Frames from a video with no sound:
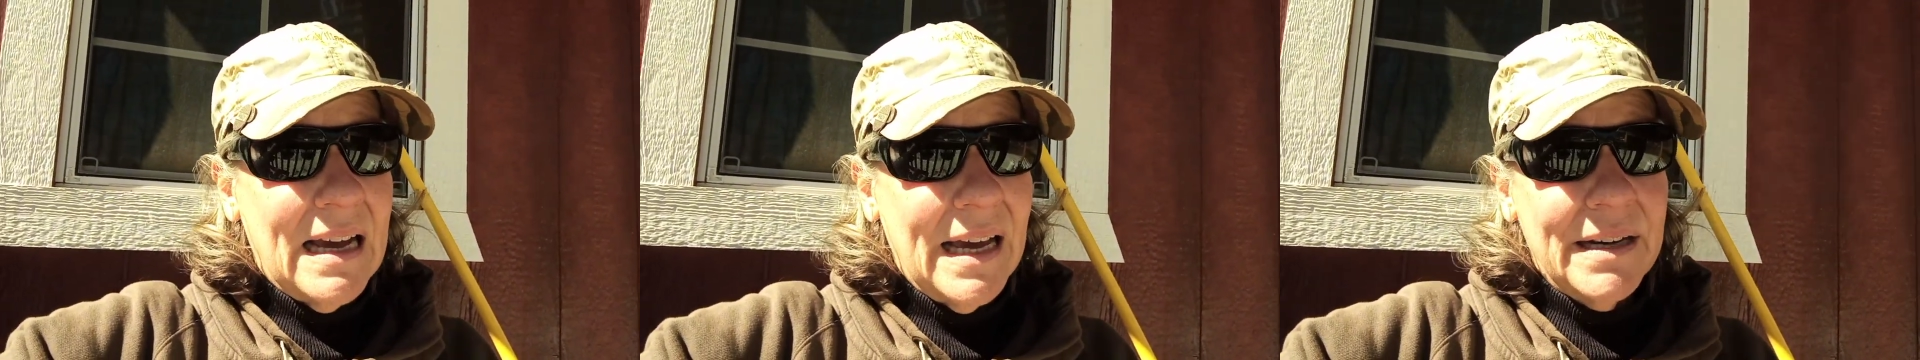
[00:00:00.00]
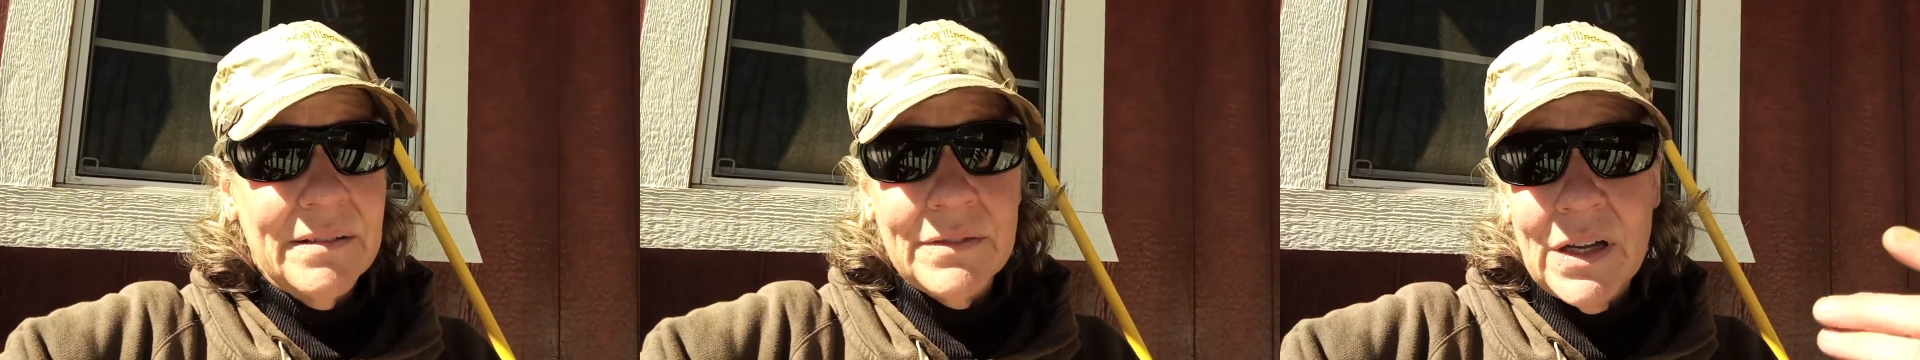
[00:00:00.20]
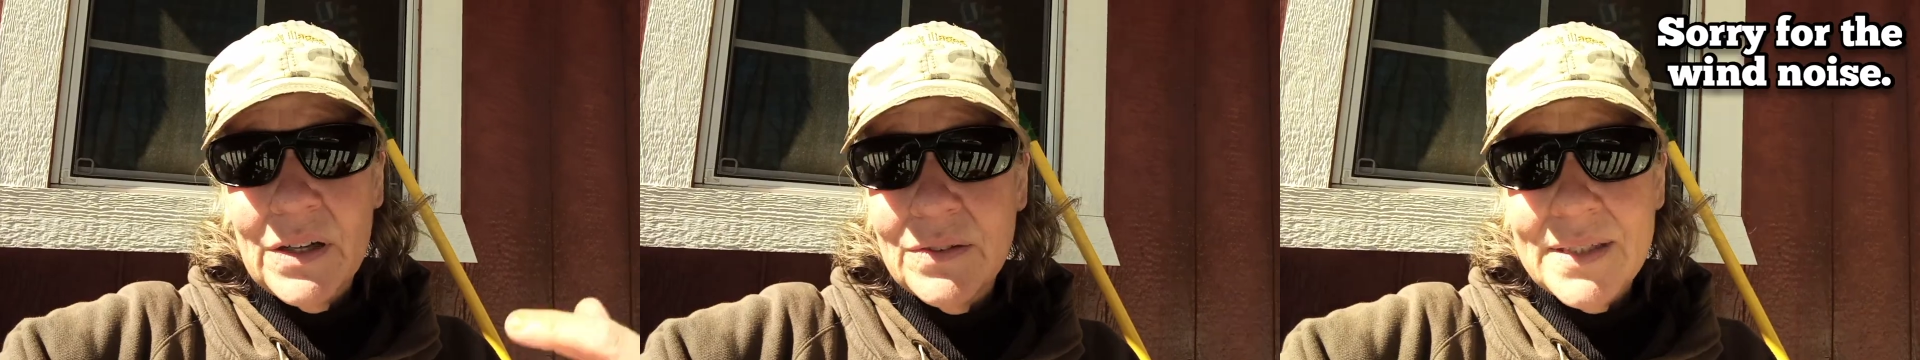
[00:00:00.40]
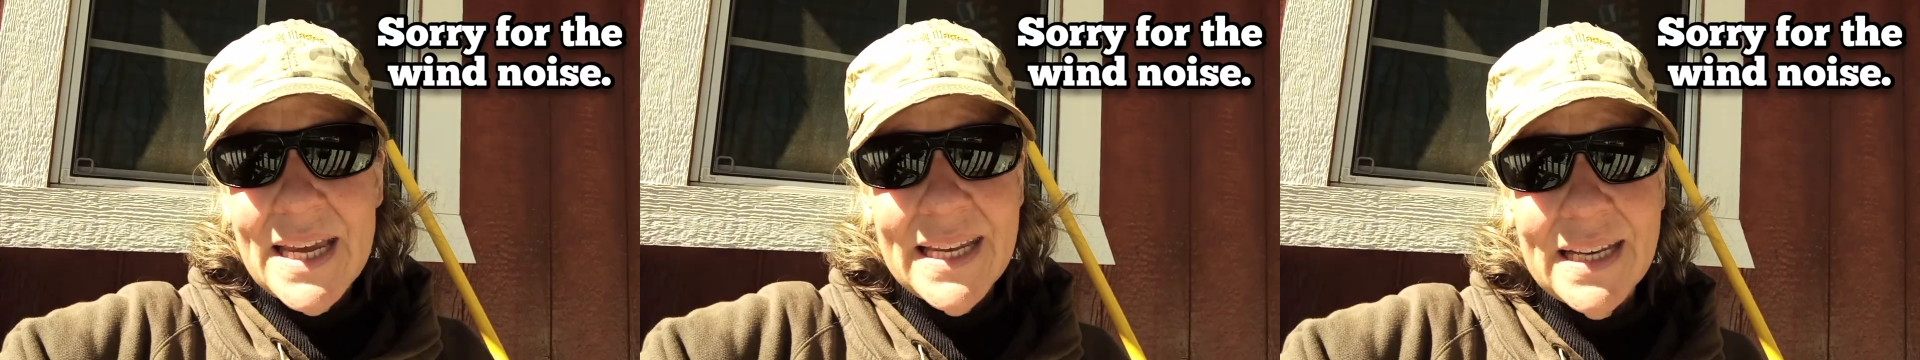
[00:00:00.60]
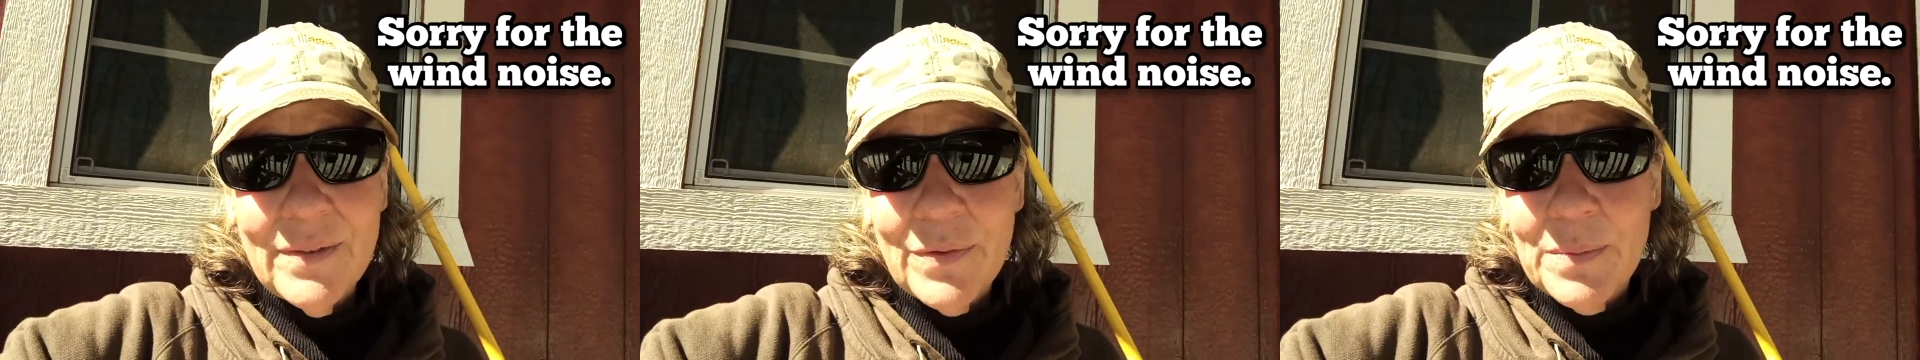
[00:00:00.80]
I don't know,
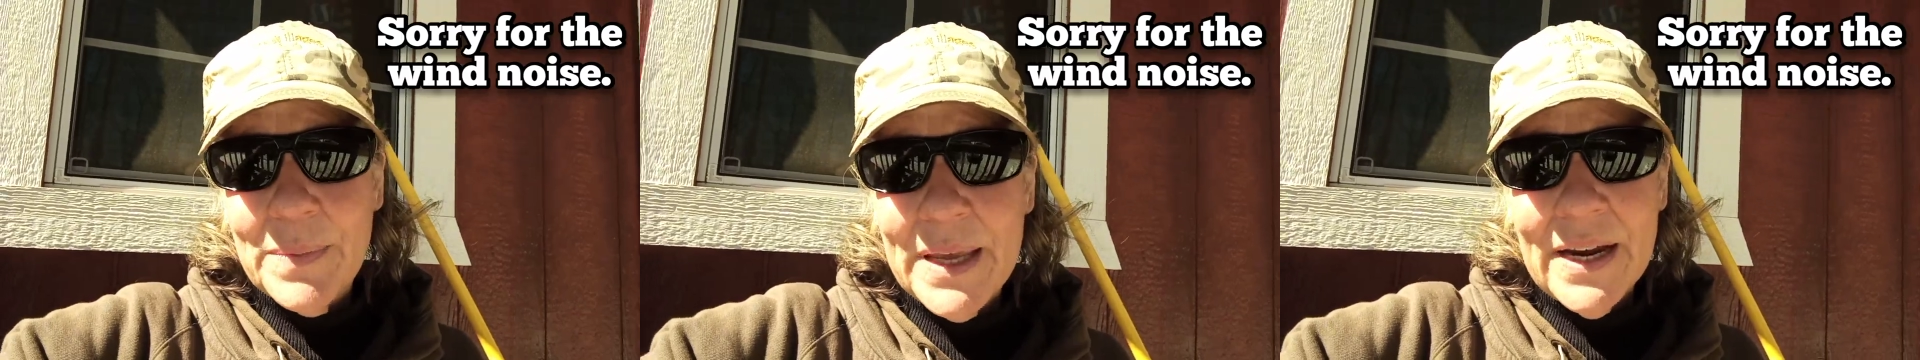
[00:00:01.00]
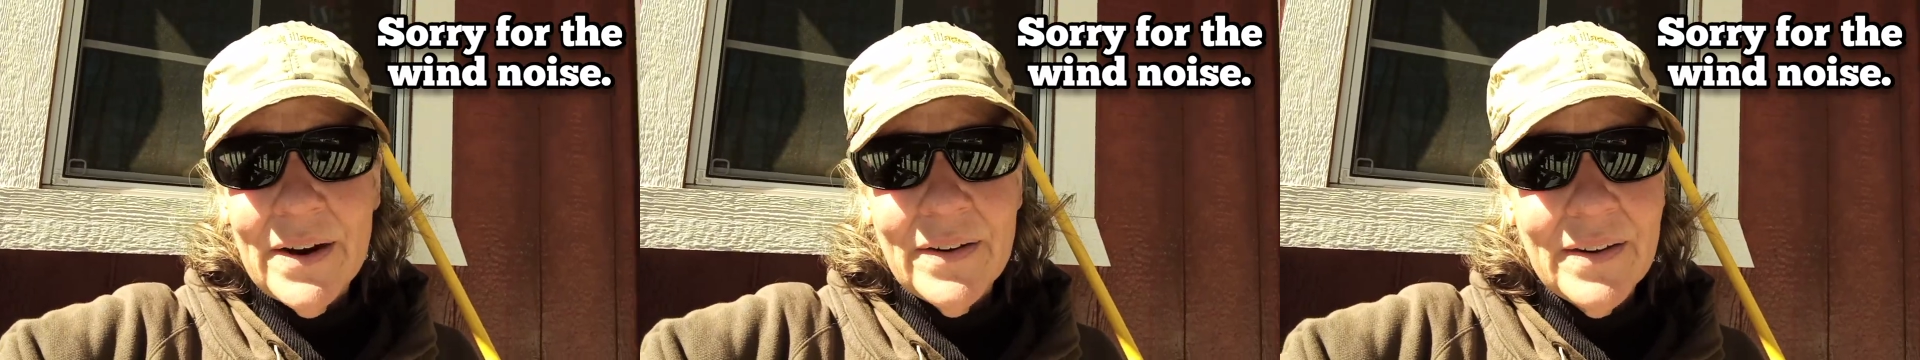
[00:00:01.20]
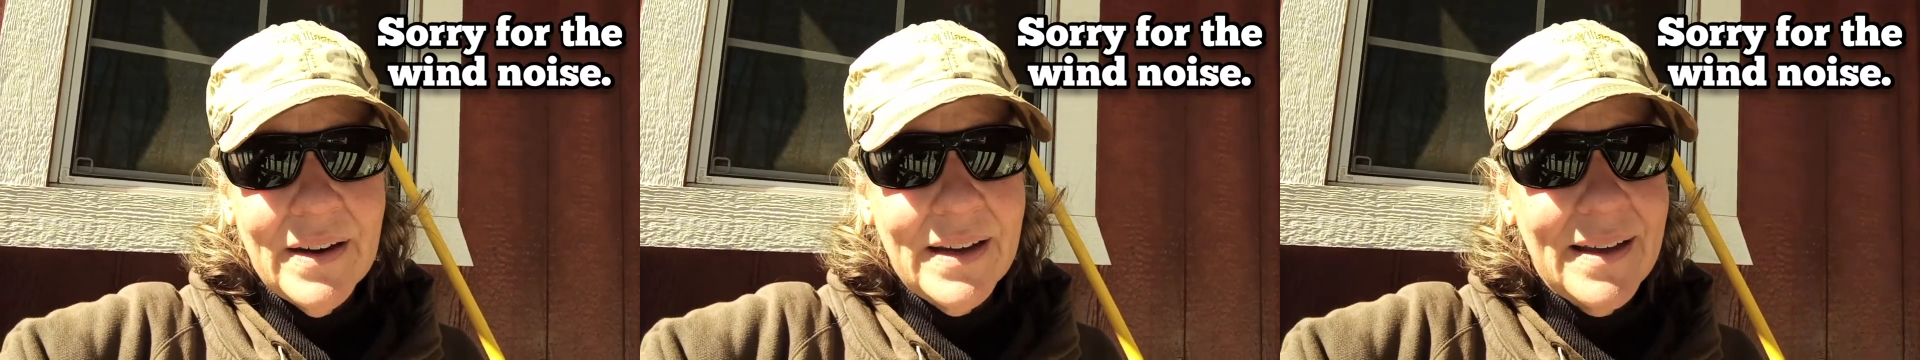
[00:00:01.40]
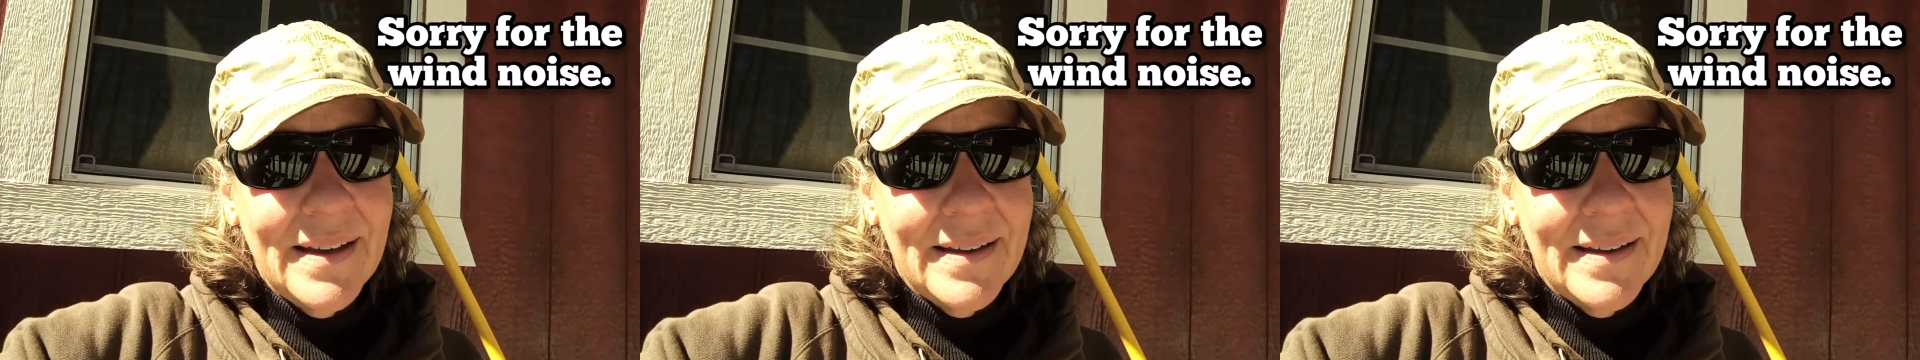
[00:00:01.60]
take it from there.